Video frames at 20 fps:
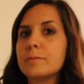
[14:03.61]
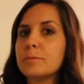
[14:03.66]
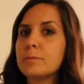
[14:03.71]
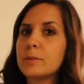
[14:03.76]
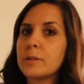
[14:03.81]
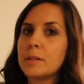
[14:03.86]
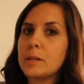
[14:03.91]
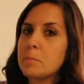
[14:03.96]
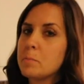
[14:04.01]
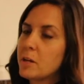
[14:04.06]

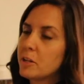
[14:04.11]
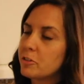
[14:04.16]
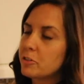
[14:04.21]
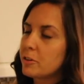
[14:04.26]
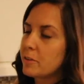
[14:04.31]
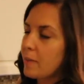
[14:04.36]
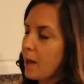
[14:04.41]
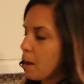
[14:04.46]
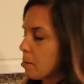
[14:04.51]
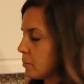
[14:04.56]
really
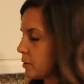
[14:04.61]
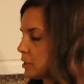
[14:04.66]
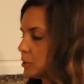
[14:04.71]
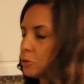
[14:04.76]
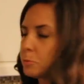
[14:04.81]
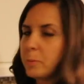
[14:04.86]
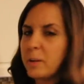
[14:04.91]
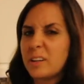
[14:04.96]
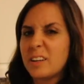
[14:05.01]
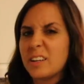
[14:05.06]
measure that
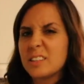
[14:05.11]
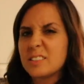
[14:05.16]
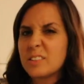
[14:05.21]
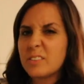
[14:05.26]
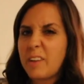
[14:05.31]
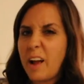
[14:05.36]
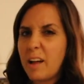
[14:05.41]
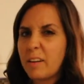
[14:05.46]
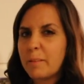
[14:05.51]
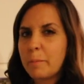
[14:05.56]
much, but it's
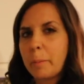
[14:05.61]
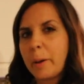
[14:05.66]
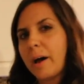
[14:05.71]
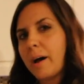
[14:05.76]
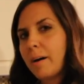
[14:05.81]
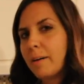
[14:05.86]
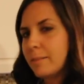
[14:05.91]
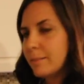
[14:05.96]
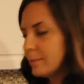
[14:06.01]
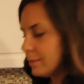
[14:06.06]
around
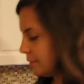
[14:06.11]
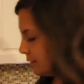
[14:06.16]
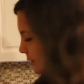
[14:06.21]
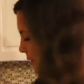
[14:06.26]
about.